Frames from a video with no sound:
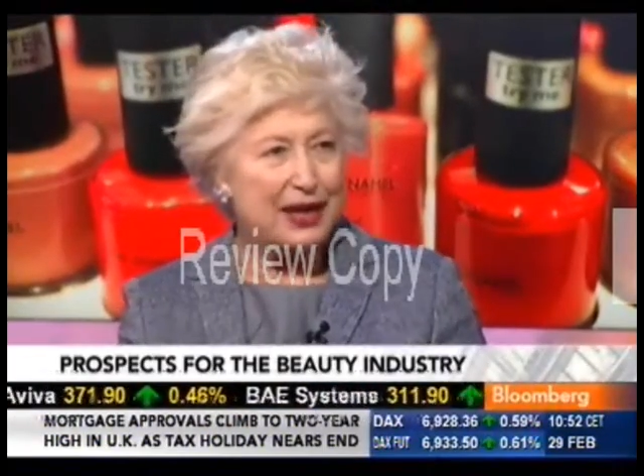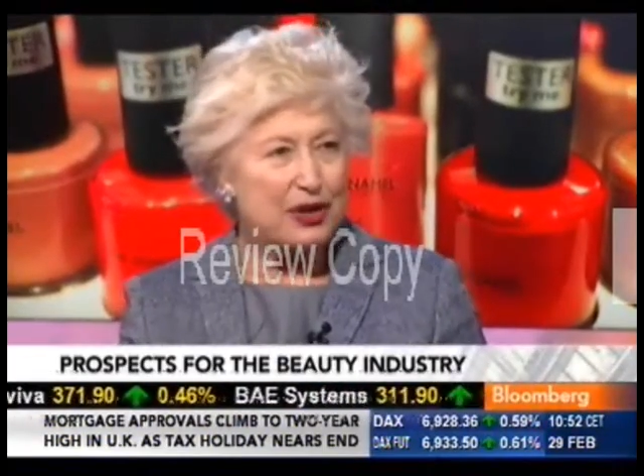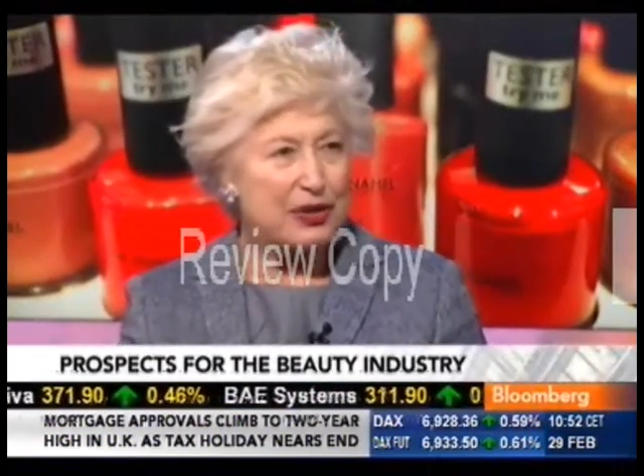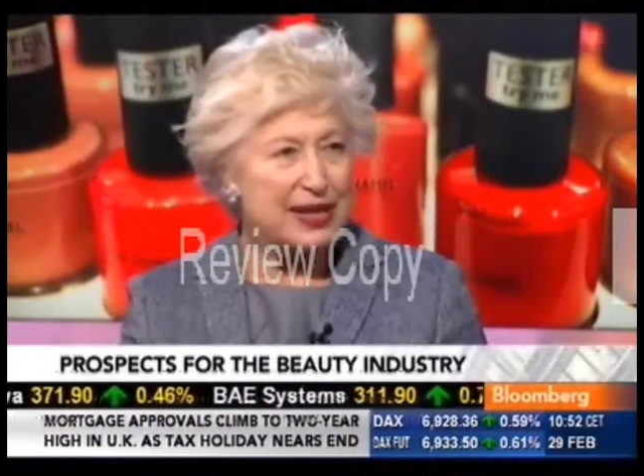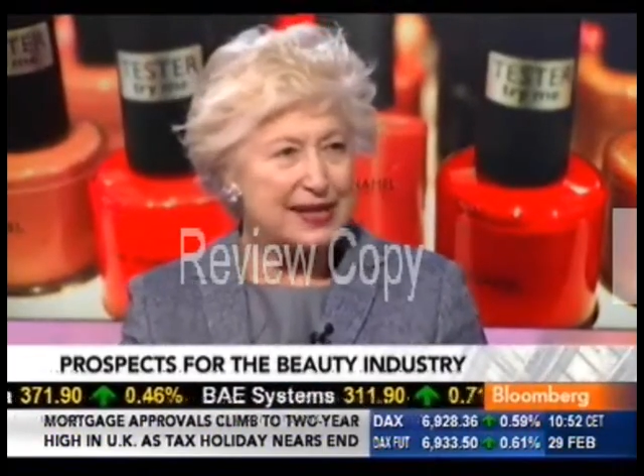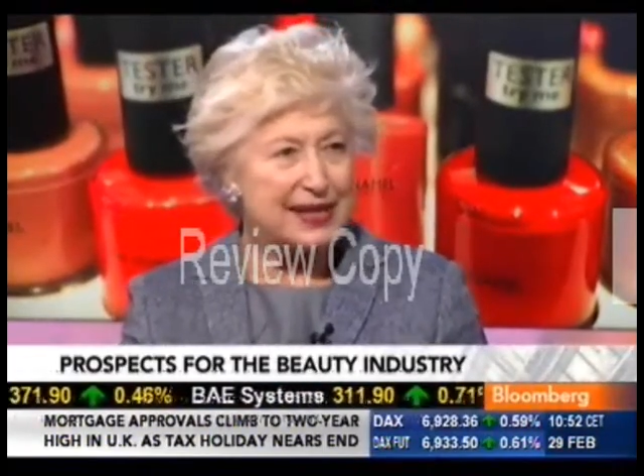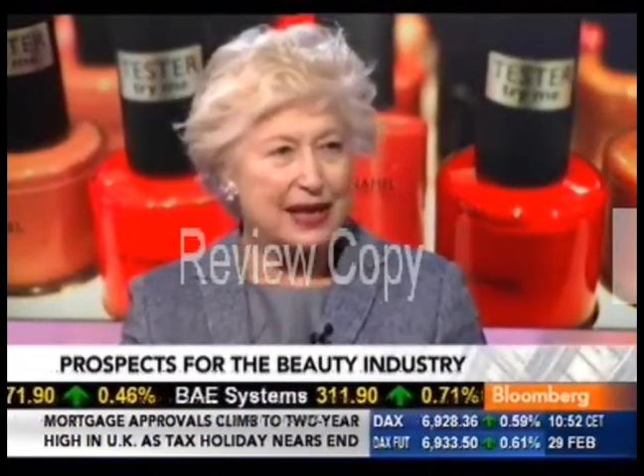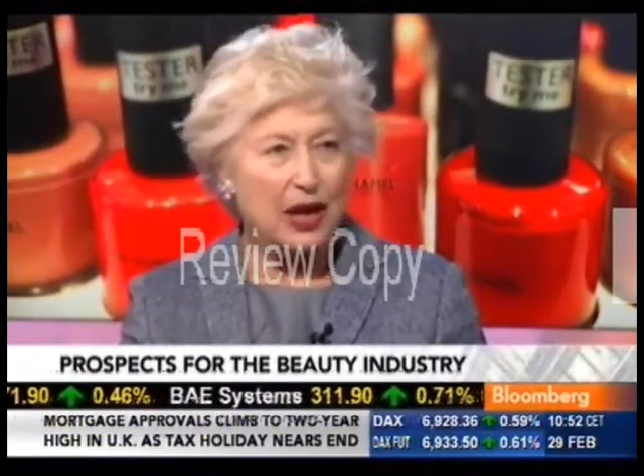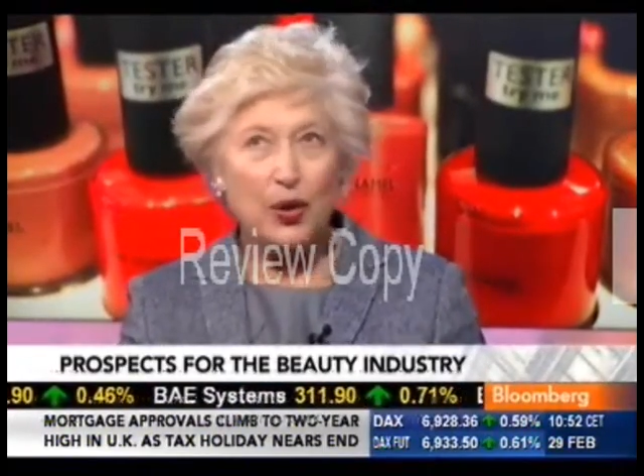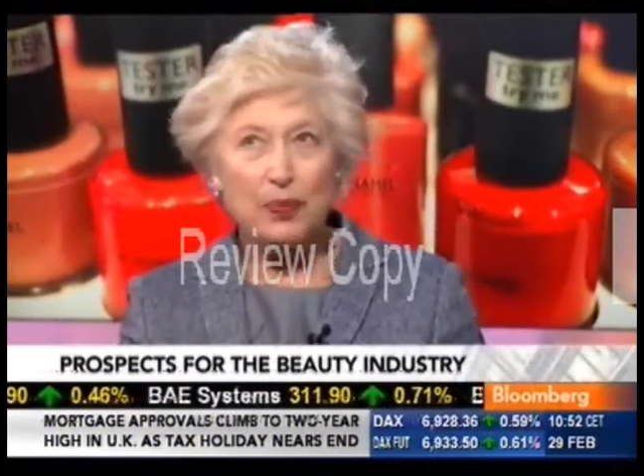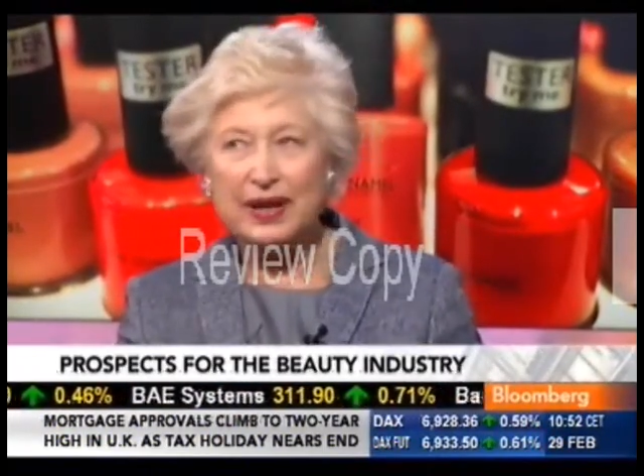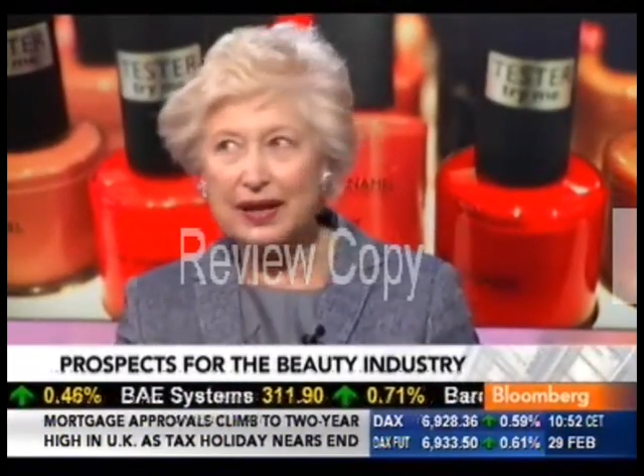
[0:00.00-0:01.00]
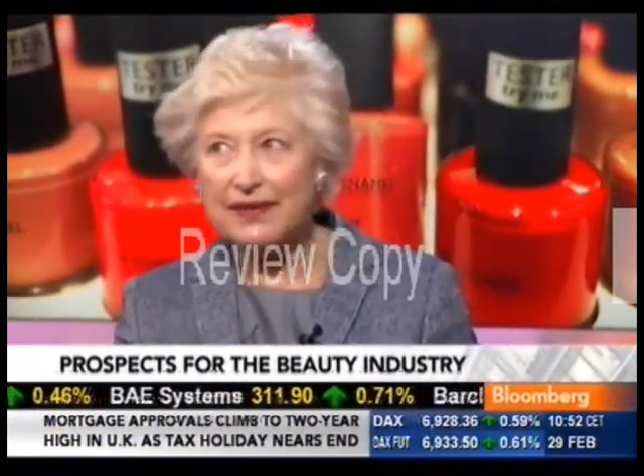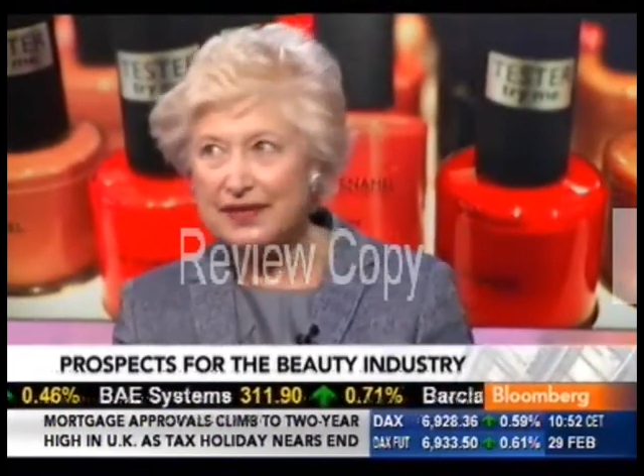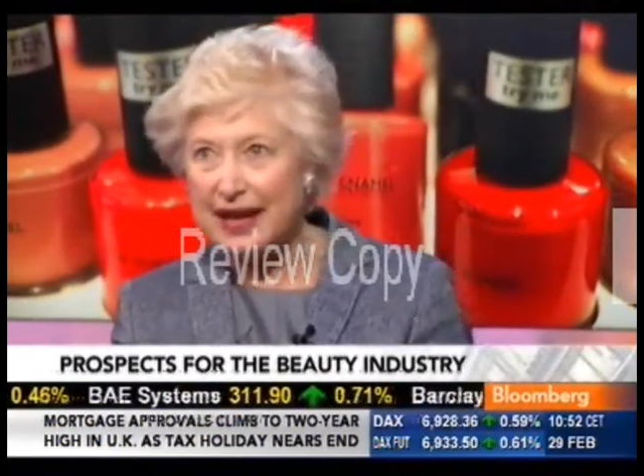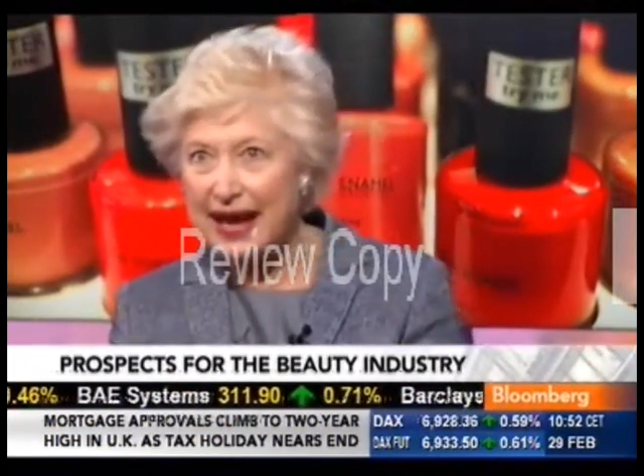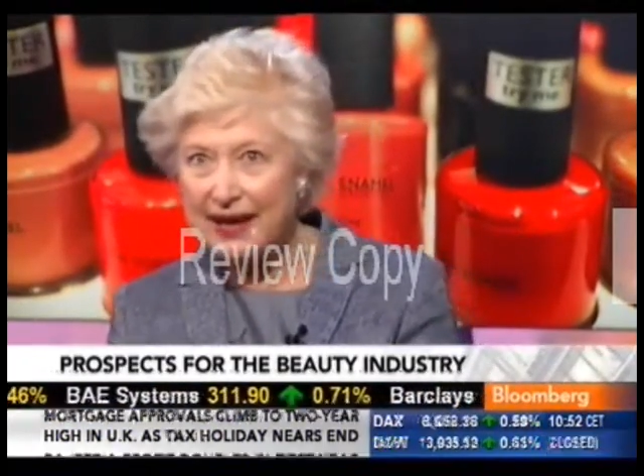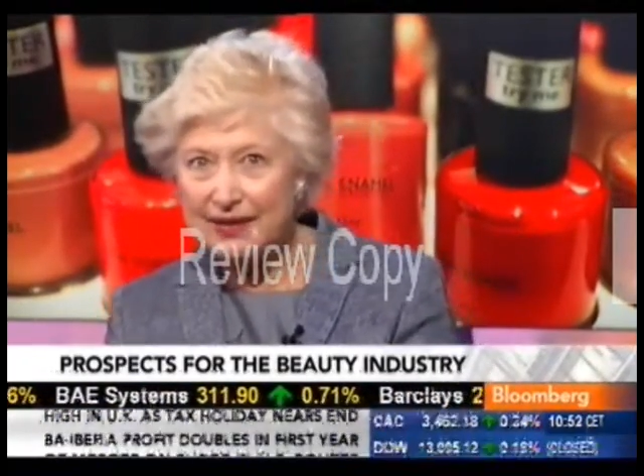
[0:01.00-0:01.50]
increase in opening of
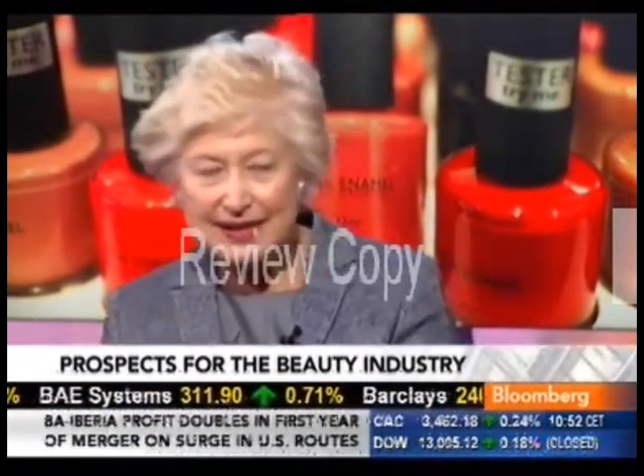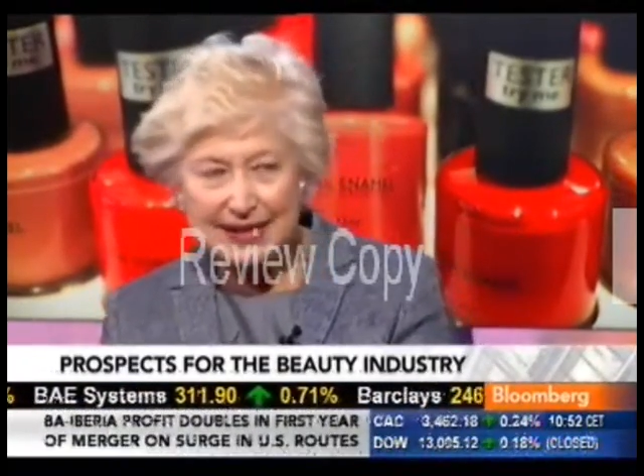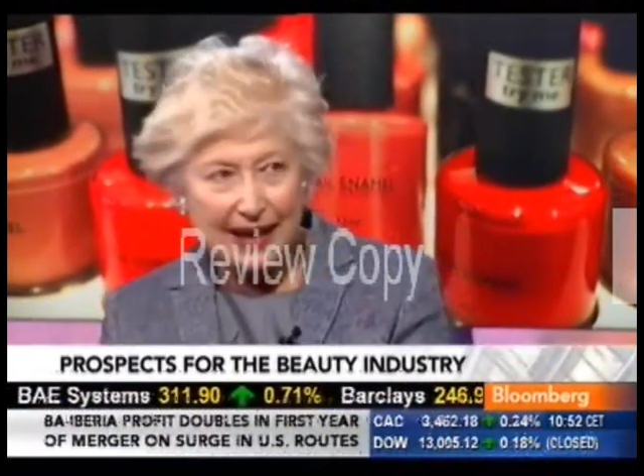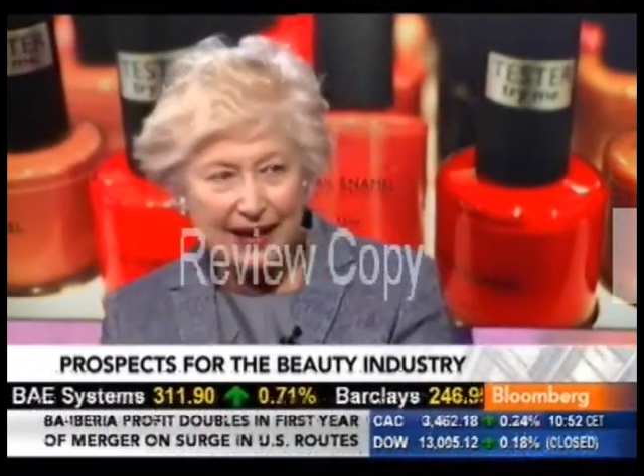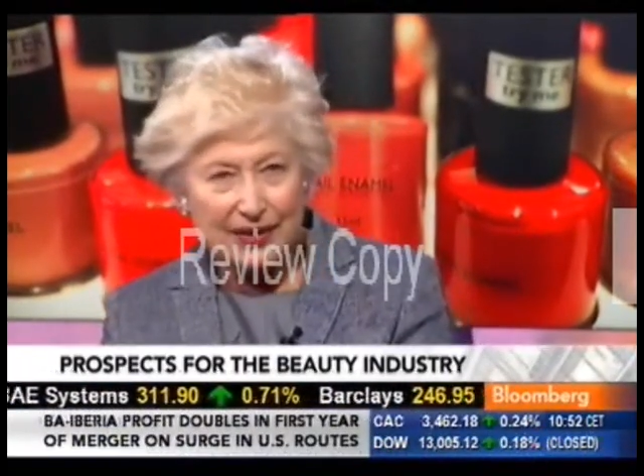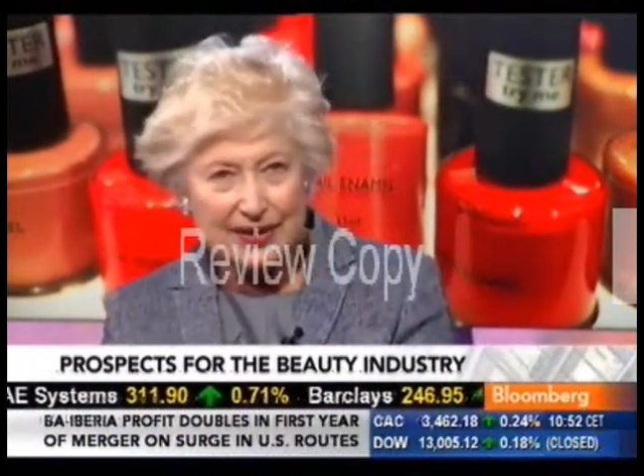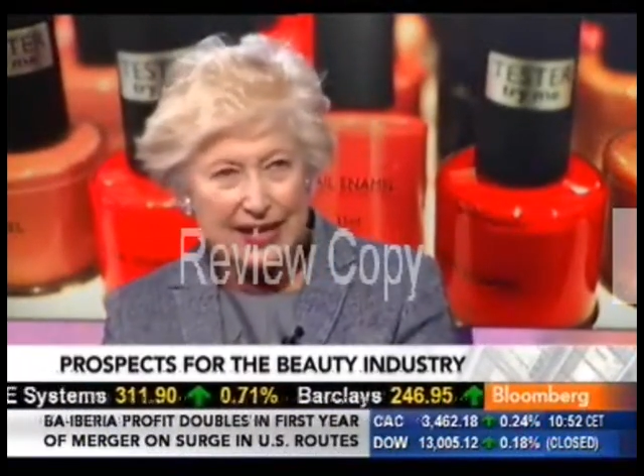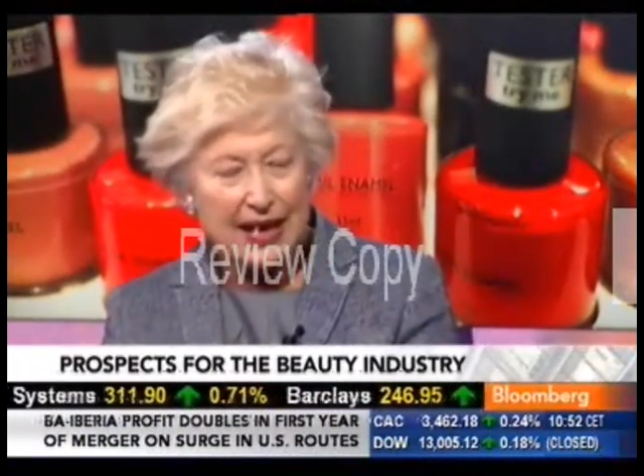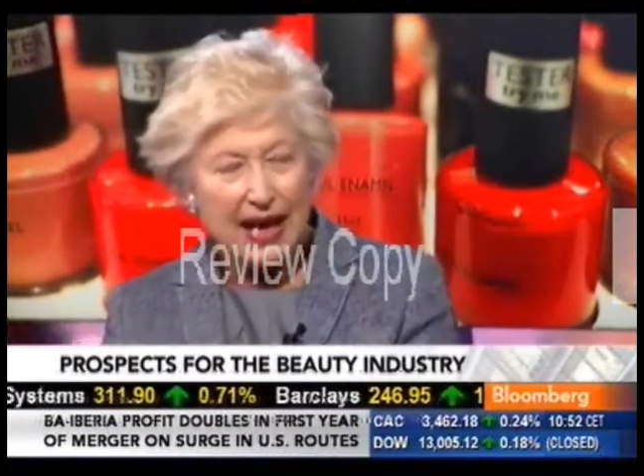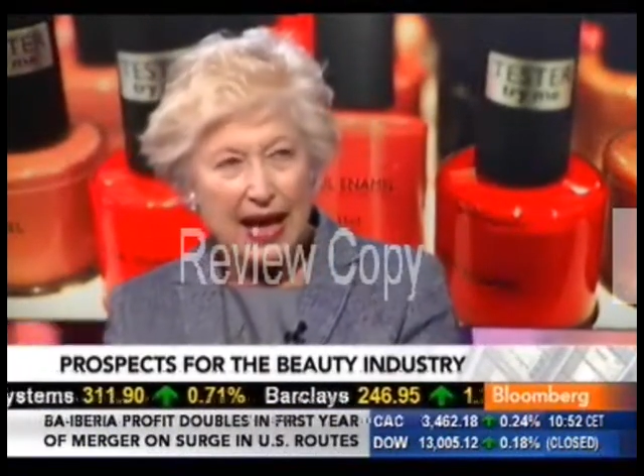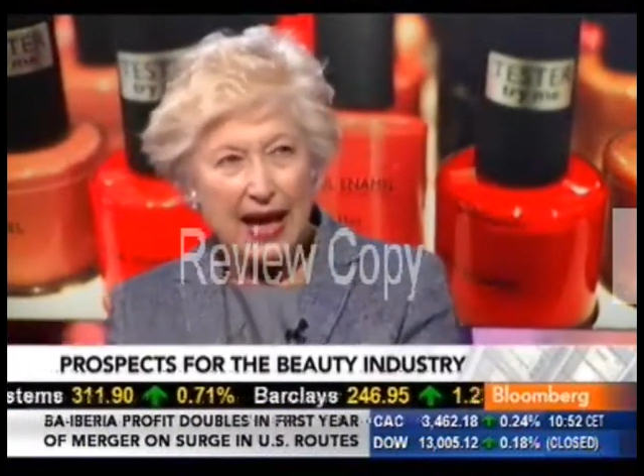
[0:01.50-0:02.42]
nail salons.